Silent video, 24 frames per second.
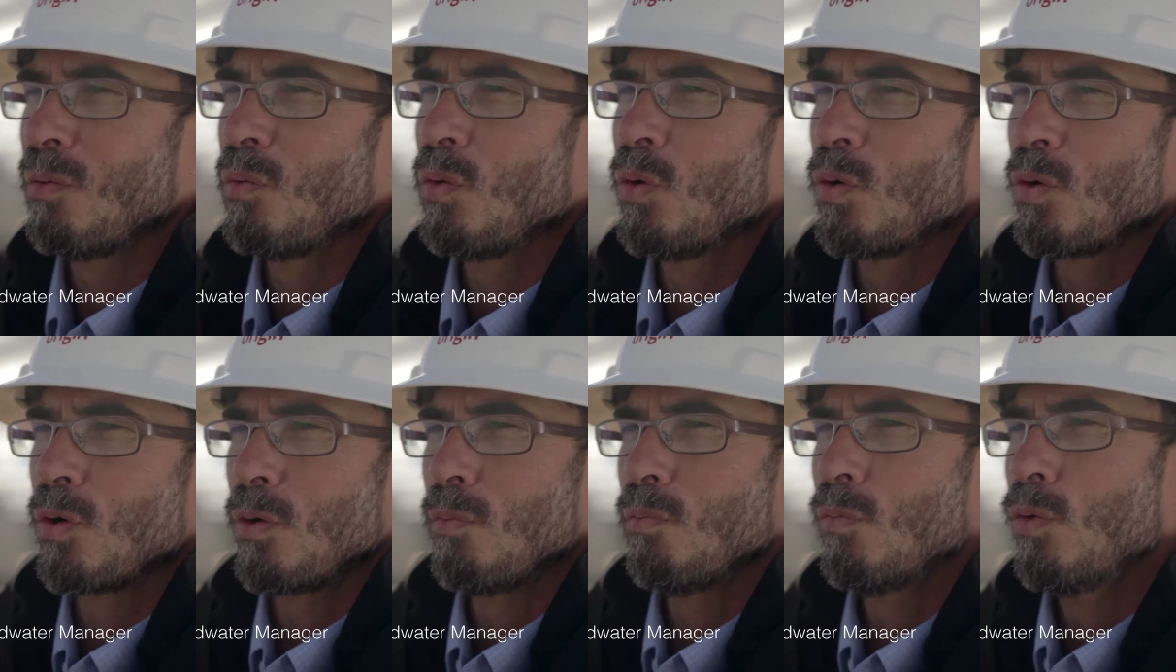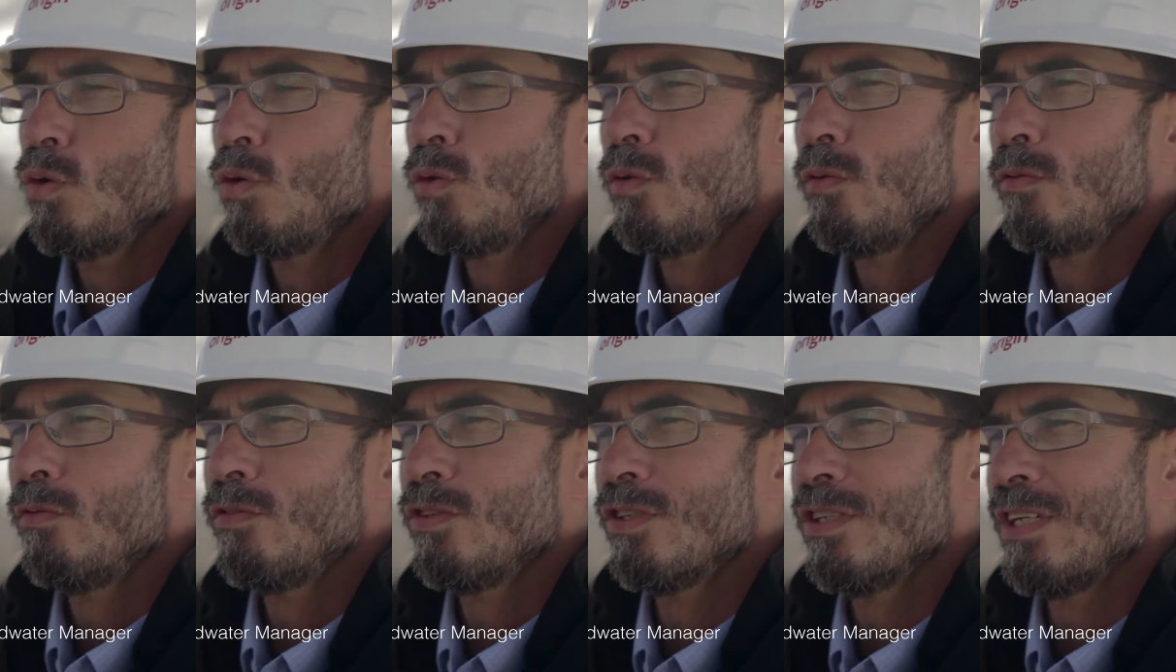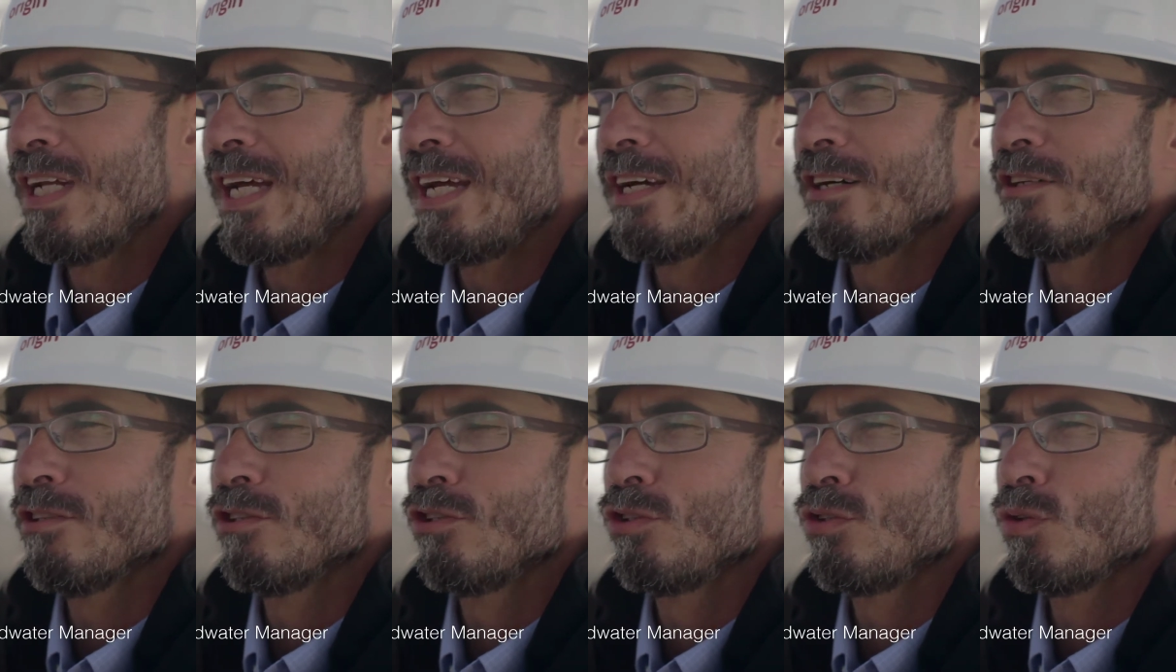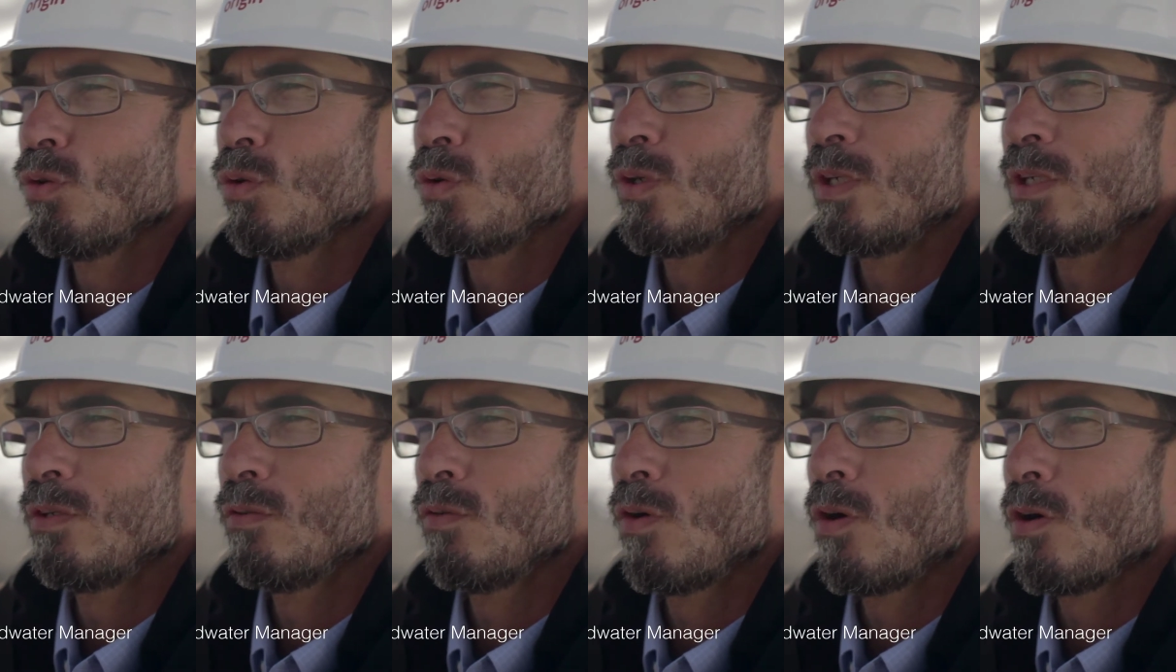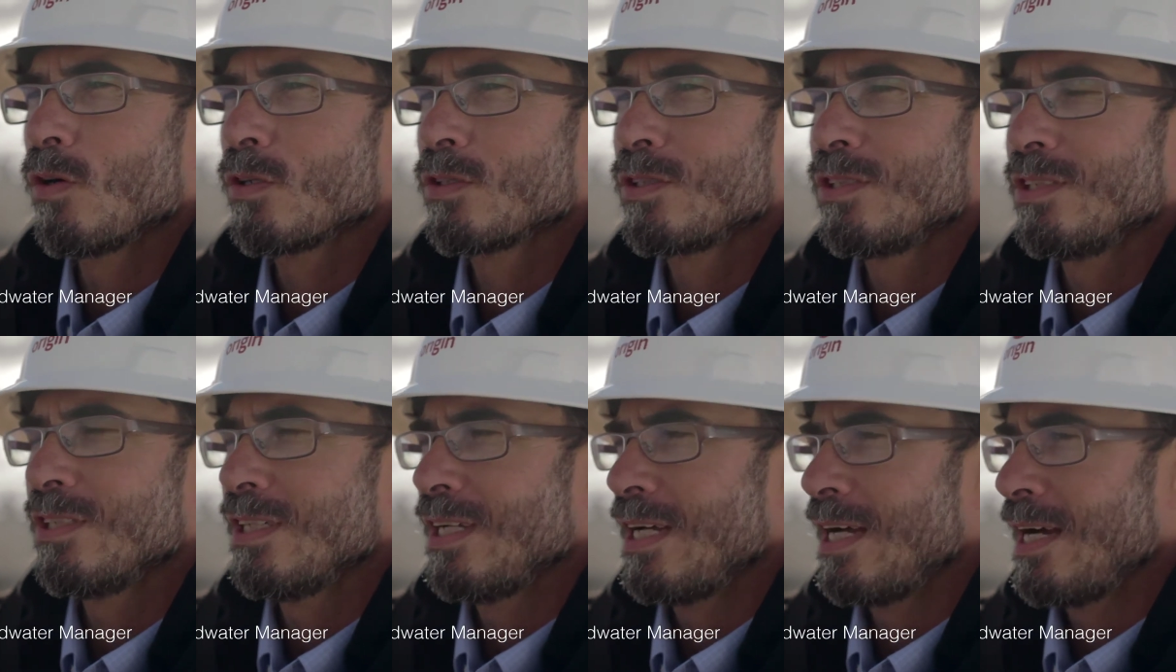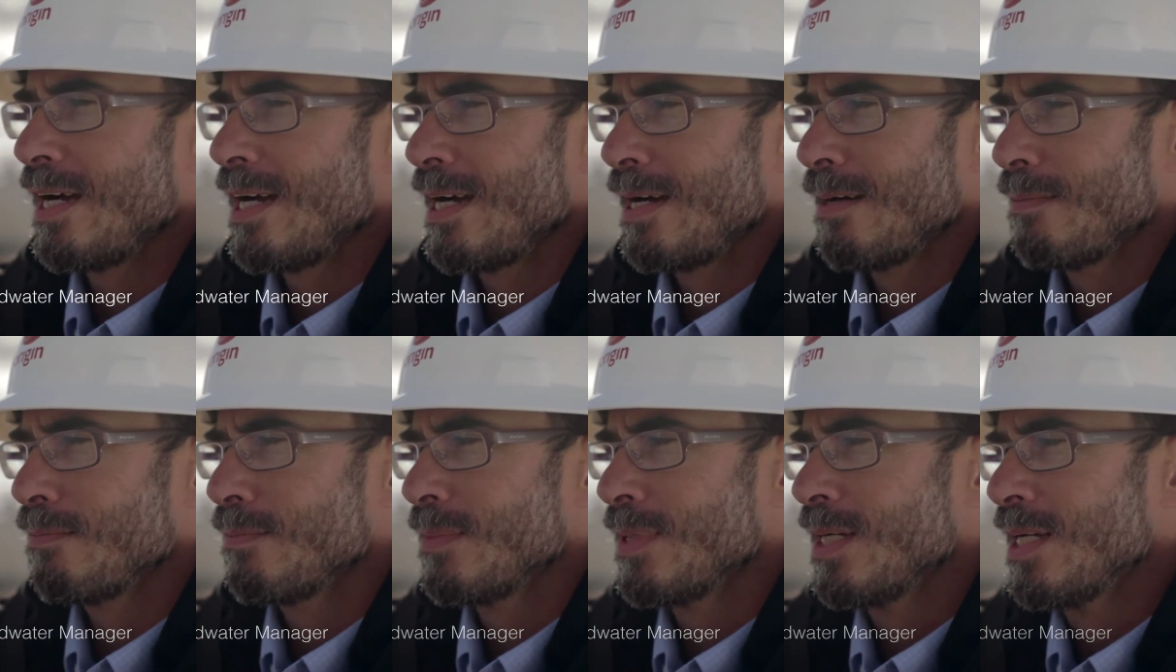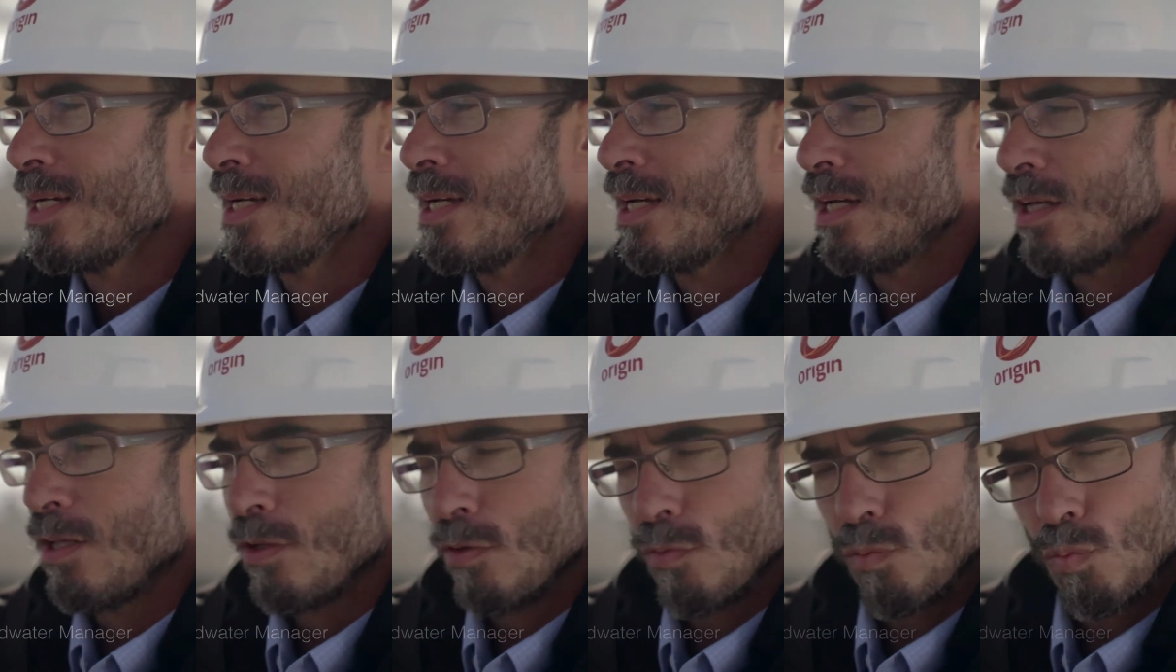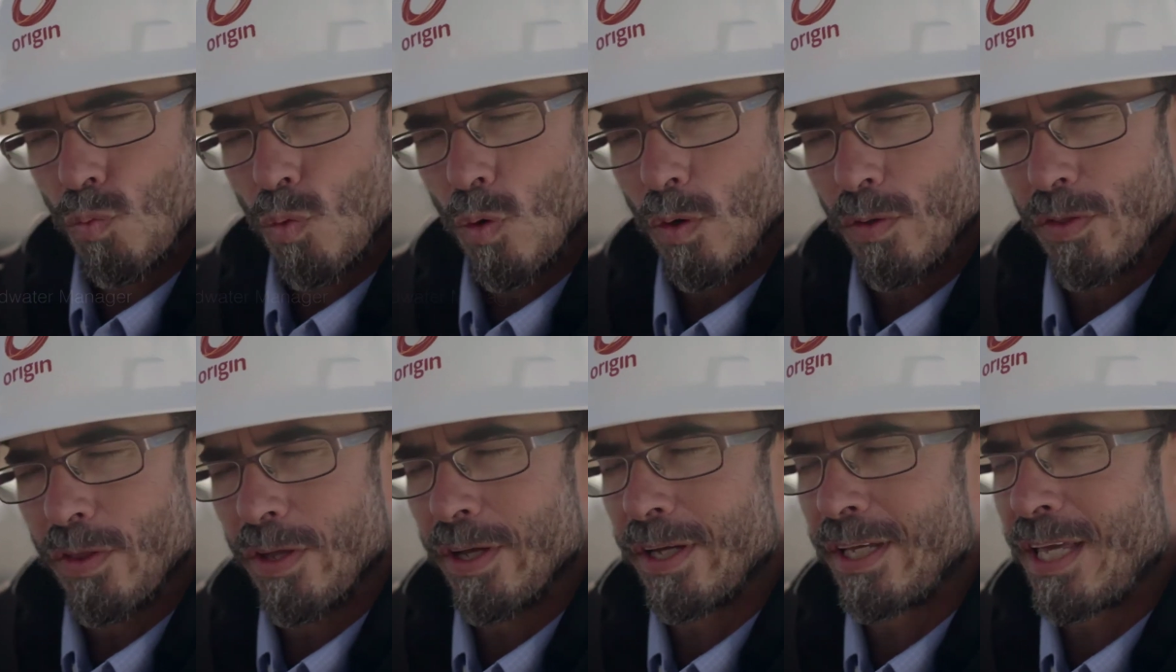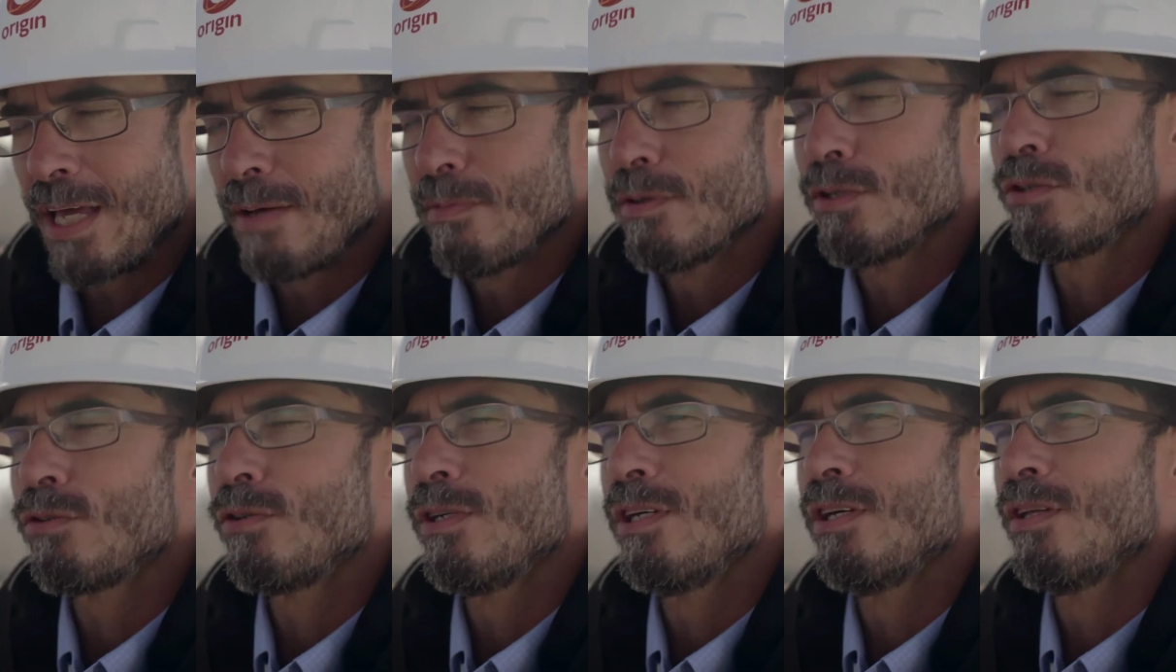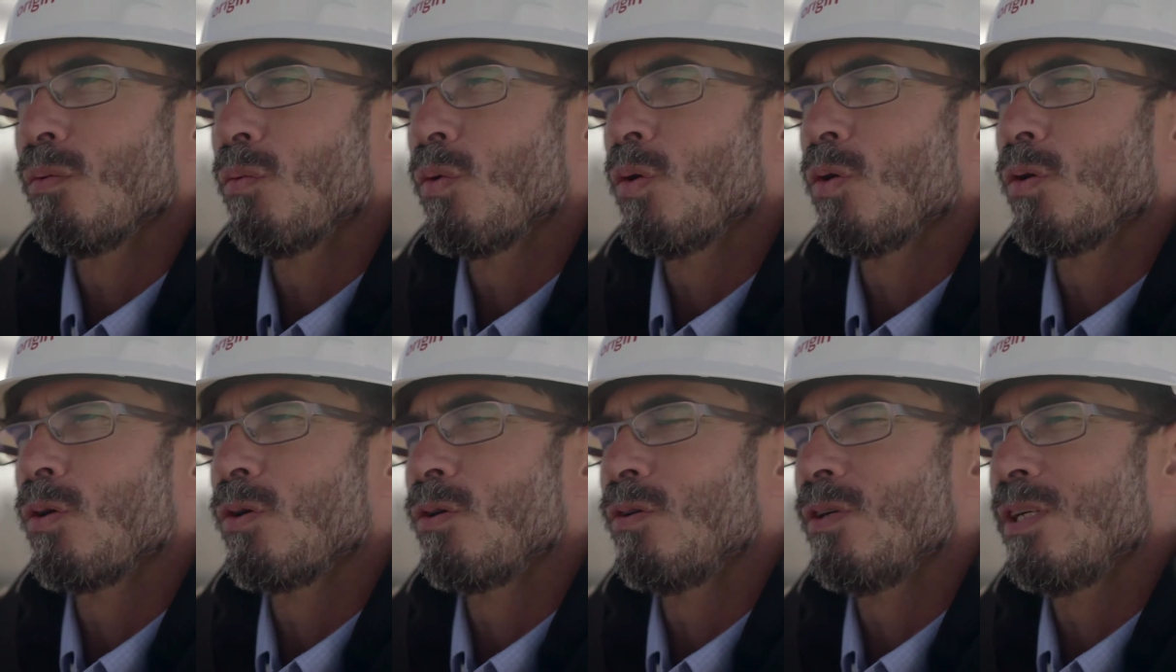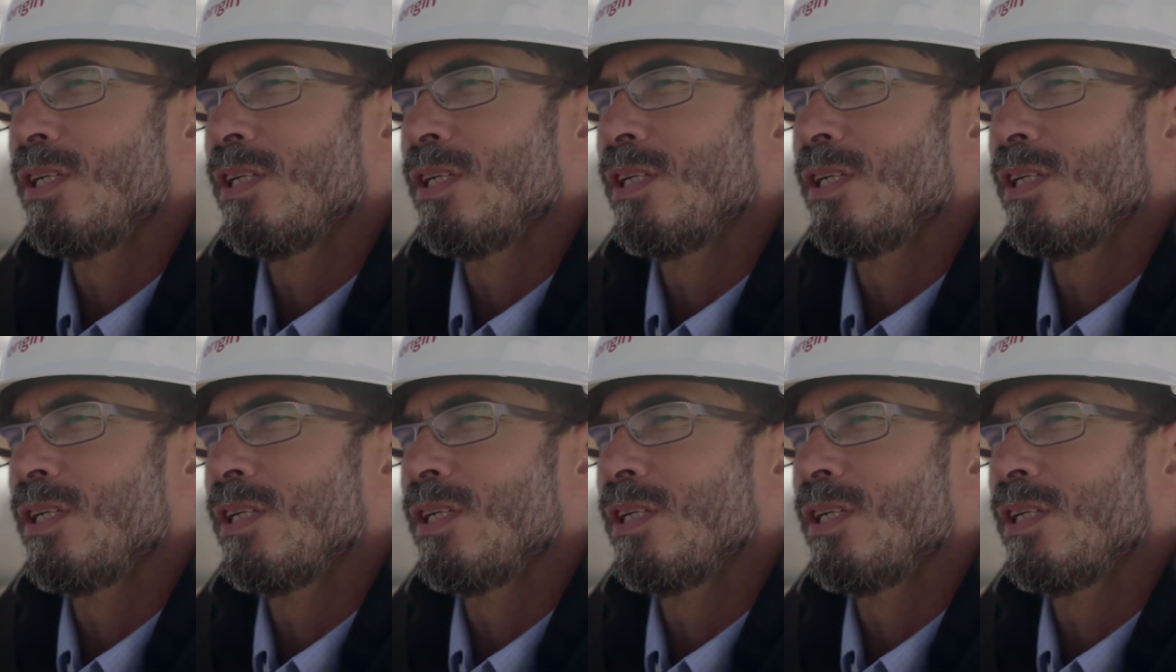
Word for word: water moves and how it's stored in rocks, what the chemistry of the water